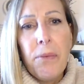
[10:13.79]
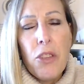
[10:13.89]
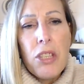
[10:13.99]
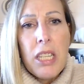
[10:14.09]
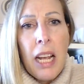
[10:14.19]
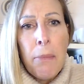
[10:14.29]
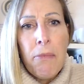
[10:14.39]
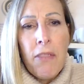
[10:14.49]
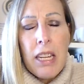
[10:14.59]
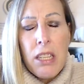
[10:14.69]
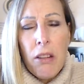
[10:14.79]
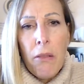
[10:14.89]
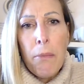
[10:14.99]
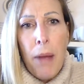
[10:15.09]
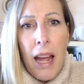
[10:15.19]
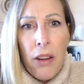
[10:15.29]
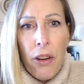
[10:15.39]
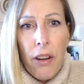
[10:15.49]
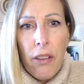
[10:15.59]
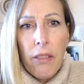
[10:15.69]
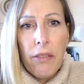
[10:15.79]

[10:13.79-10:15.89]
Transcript: Just like Vander